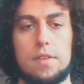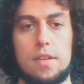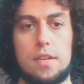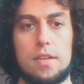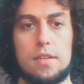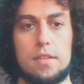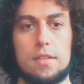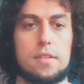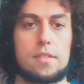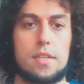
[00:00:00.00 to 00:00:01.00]

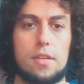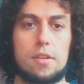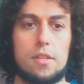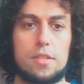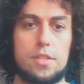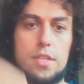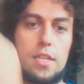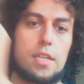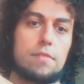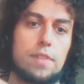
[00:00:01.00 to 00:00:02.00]
and
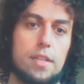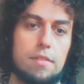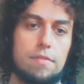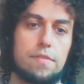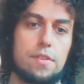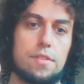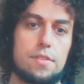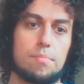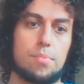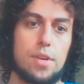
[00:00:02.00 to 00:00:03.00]
psychology, even at the
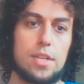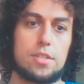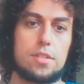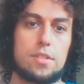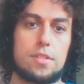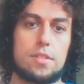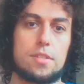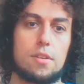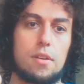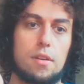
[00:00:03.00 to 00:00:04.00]
furthest
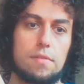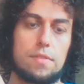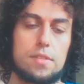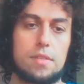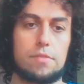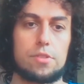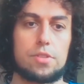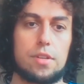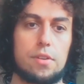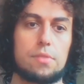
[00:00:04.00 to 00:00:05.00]
branches of this
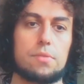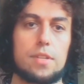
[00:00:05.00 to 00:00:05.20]
evolutionary tree.